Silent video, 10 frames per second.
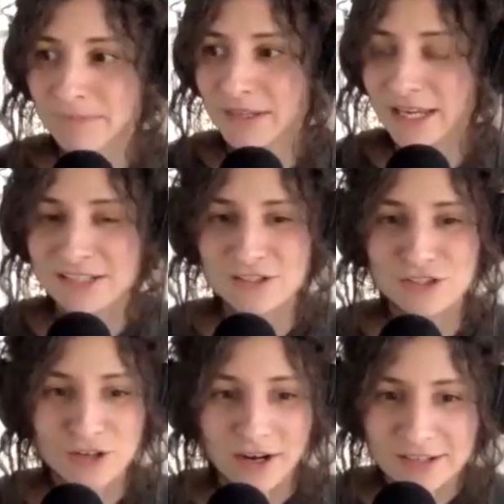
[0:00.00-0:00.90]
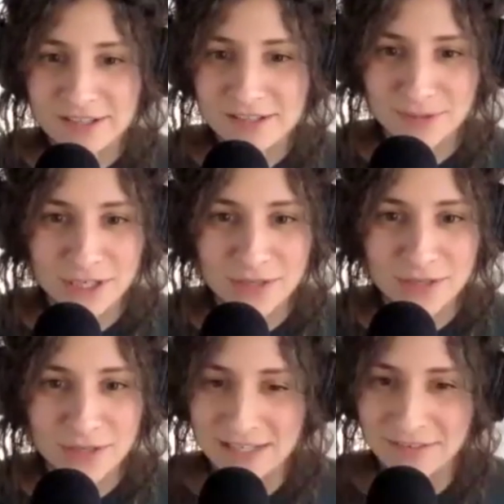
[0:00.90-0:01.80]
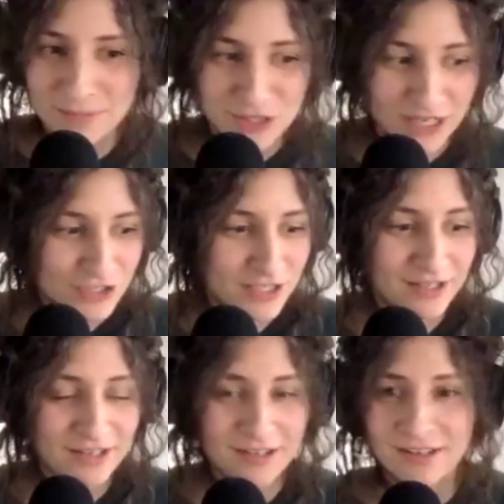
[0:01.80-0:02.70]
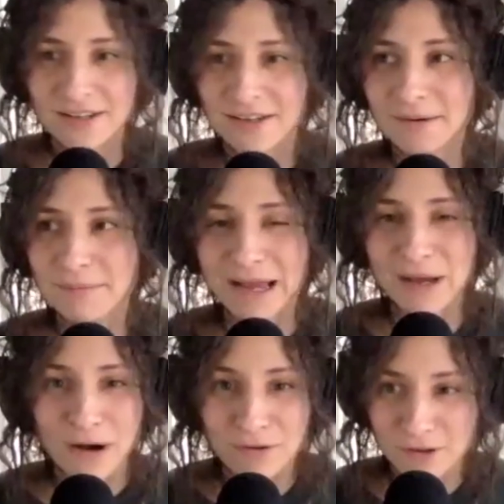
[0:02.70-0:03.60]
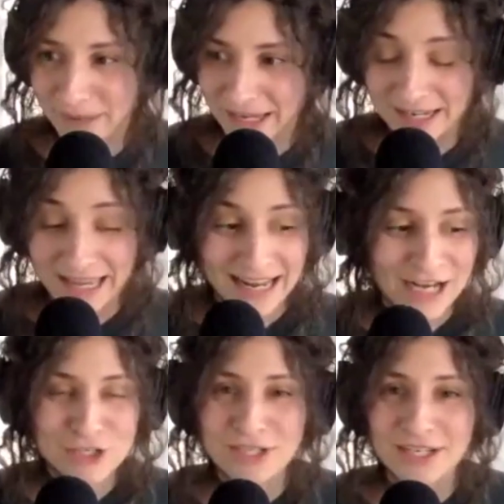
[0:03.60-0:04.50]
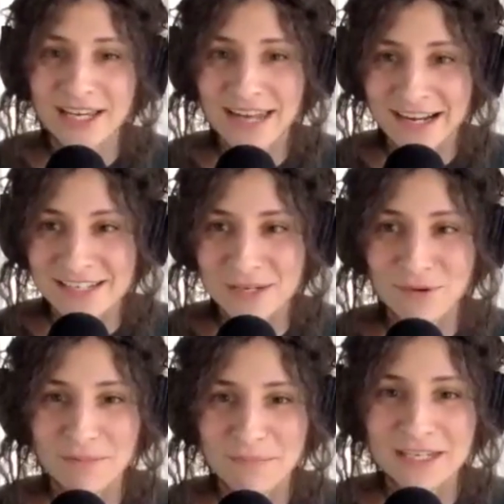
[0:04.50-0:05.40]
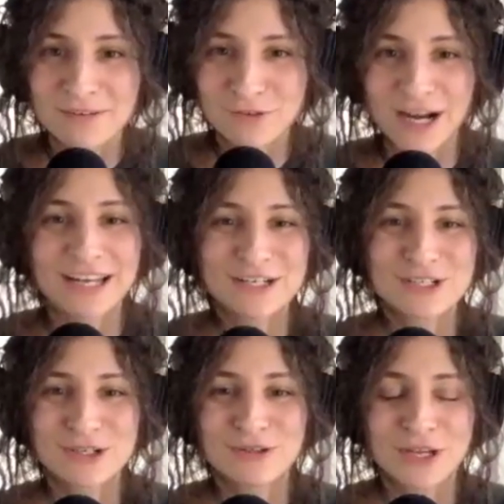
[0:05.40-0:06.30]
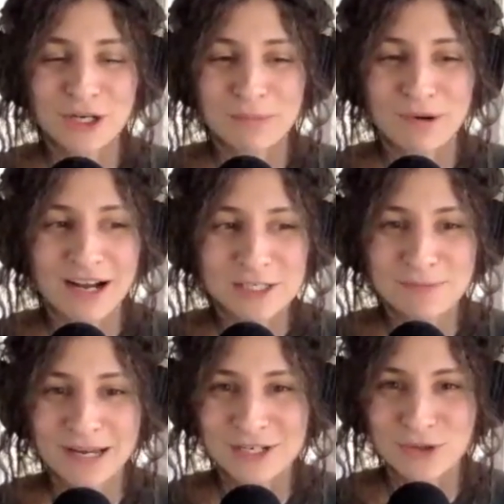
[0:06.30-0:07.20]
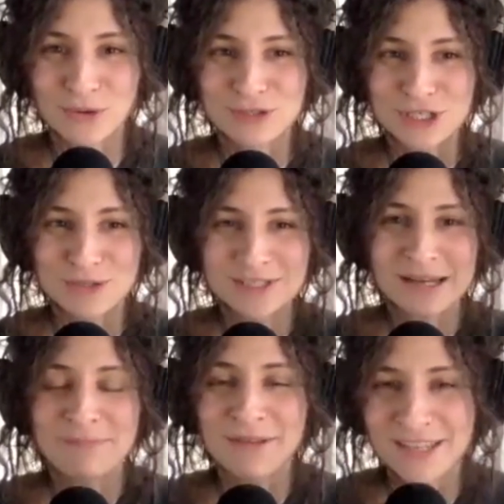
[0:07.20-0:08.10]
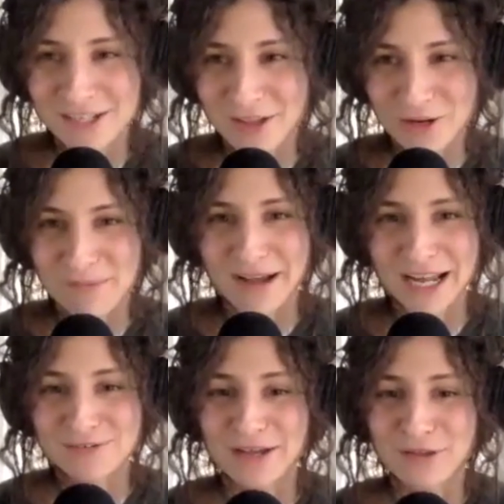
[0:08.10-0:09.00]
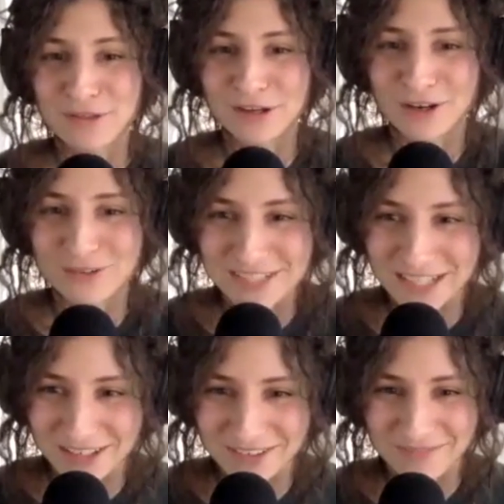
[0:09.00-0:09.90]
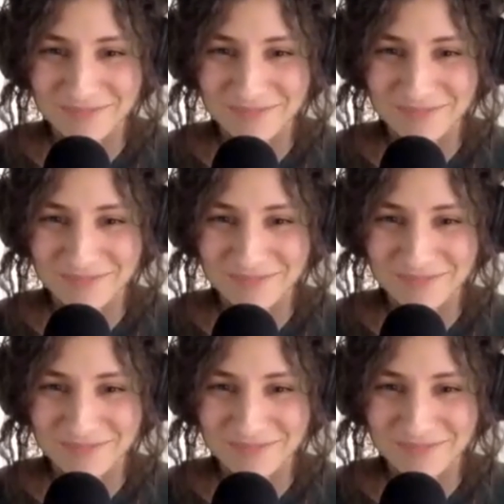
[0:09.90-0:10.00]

It starts when you receive an objection by welcoming it and actually connecting with a beat of gratitude that your prospect told you something that's on their mind rather than ghosting you.